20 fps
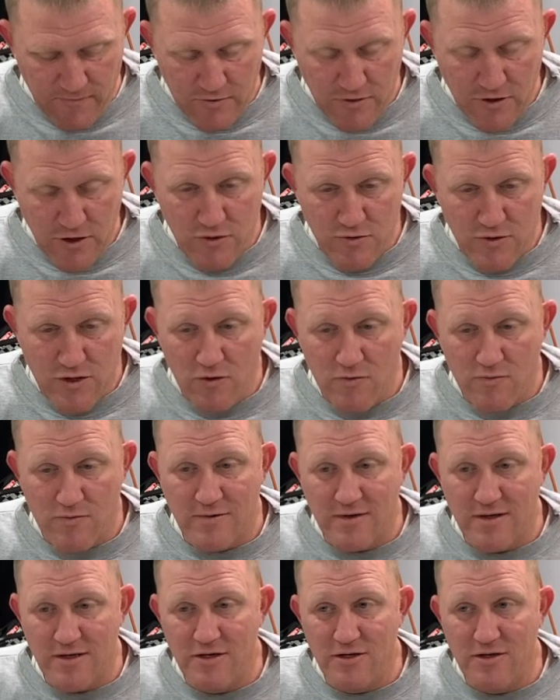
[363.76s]
you
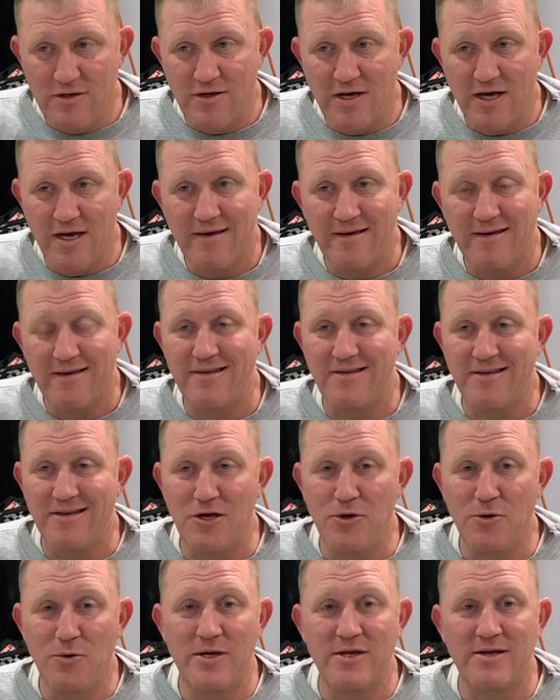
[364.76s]

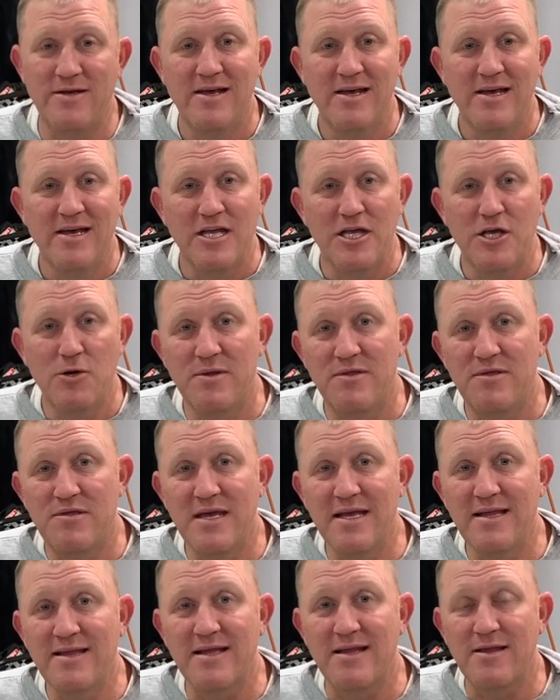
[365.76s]
would
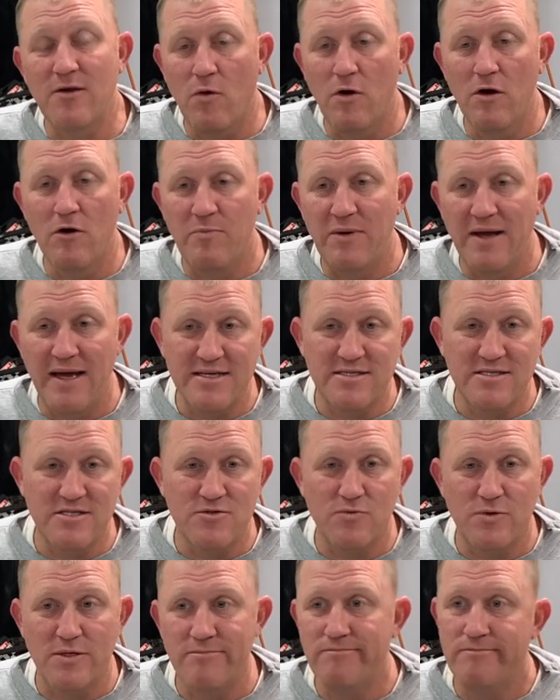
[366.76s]
think that the oil passage
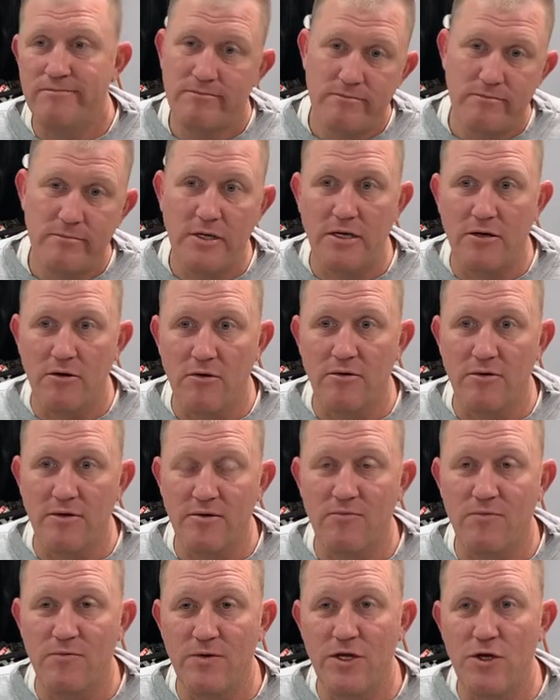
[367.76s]
would,
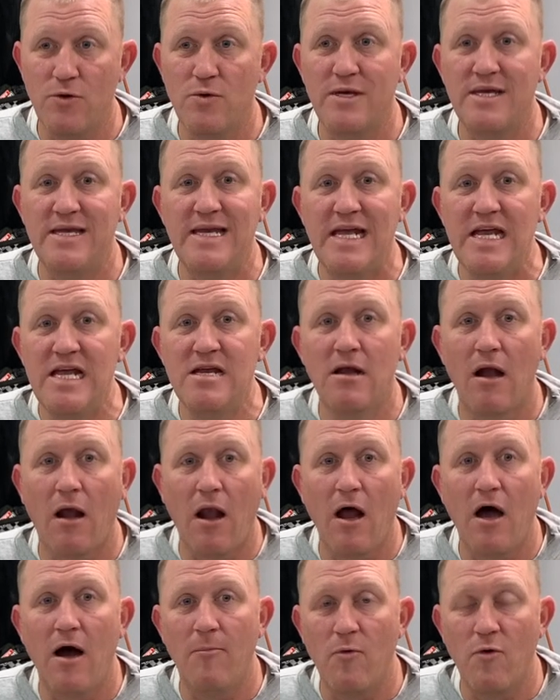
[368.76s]
you would need a
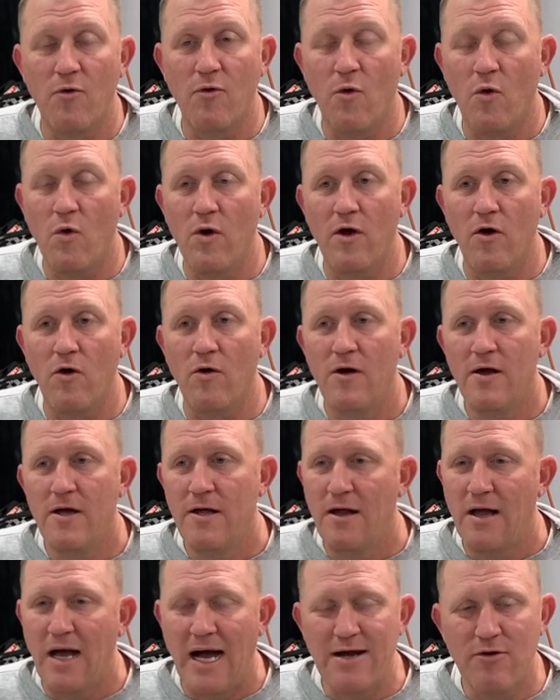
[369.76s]
lot more oil.
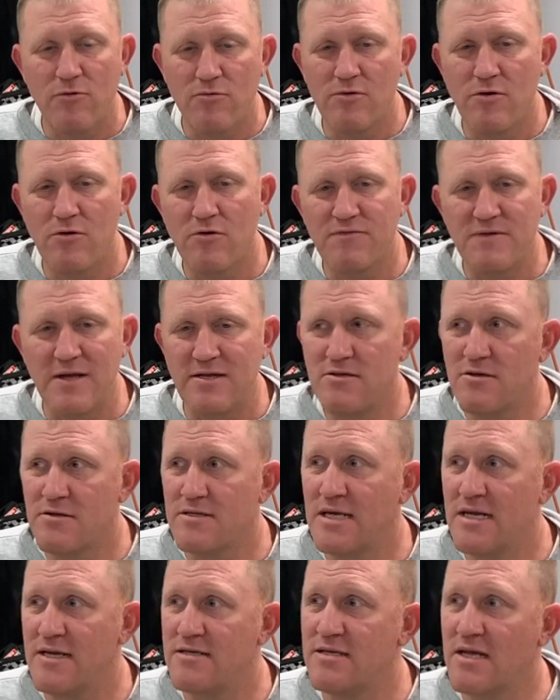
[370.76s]
I don't know if they took
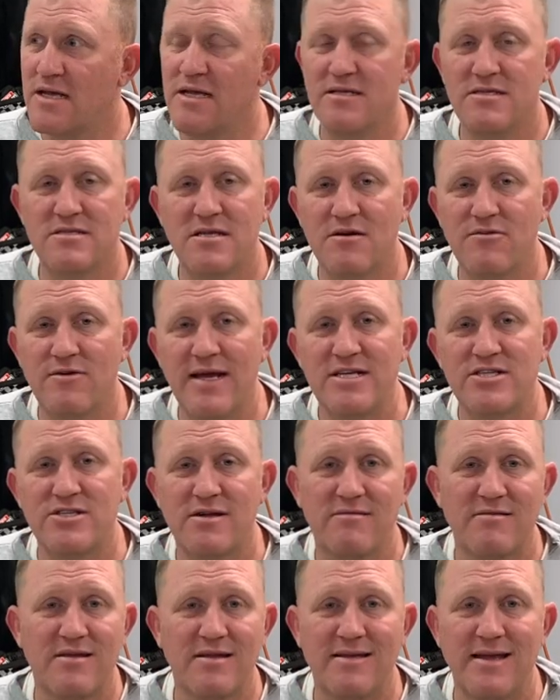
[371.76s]
that into consideration.
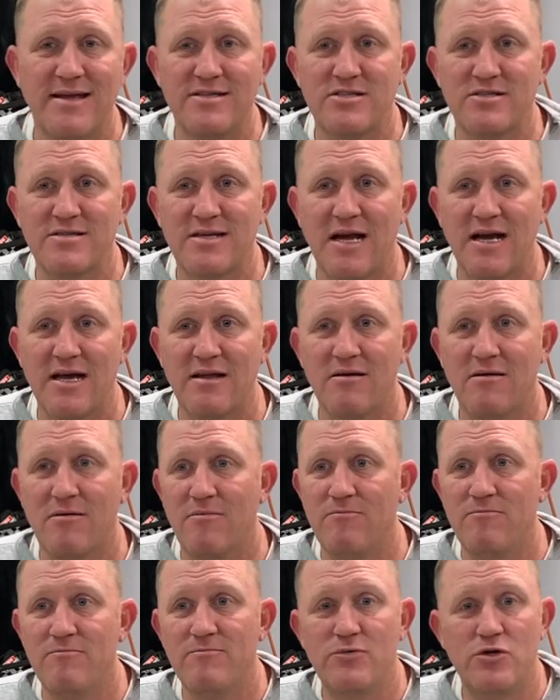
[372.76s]
I think they just kind
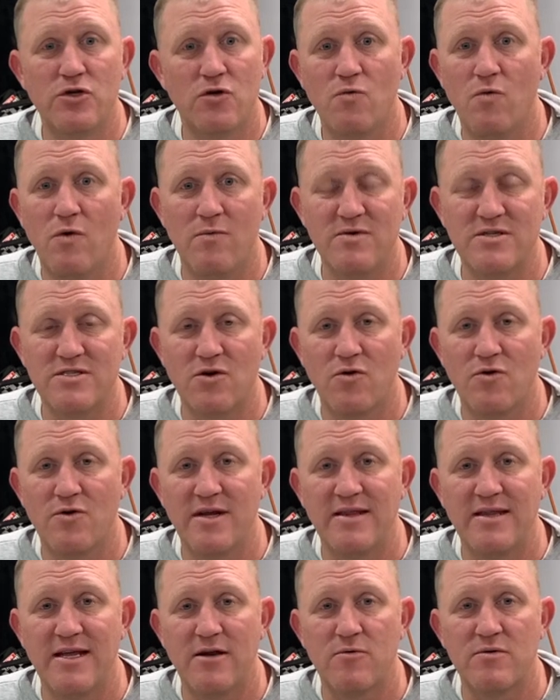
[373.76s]
of took what was
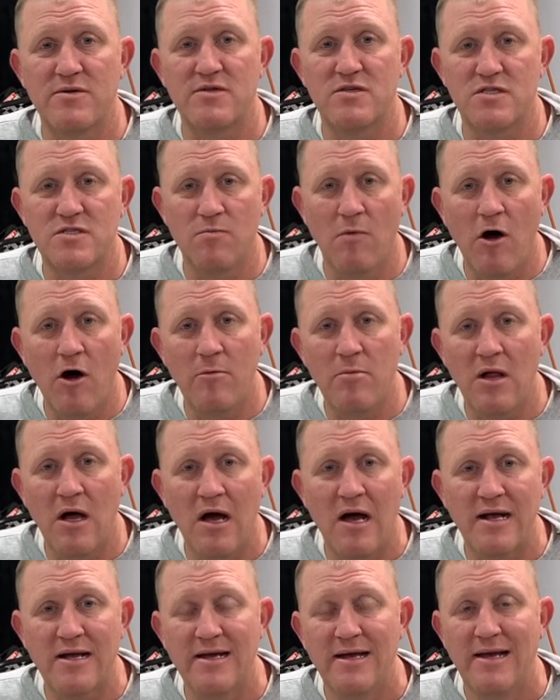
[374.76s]
already there with the small
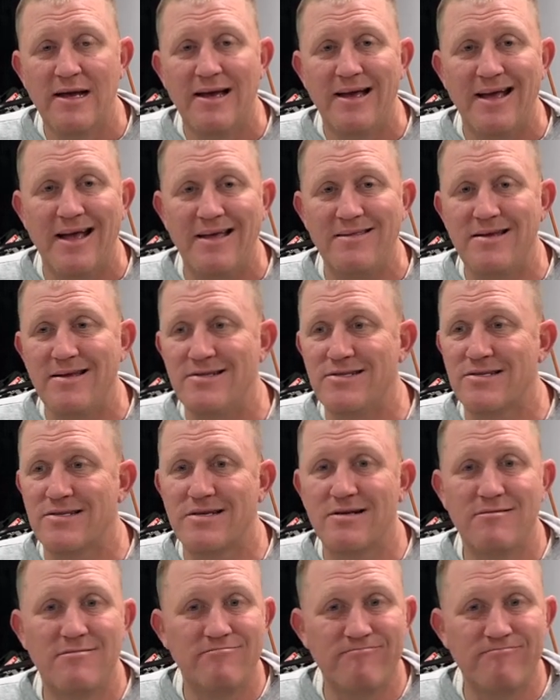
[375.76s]
block and then just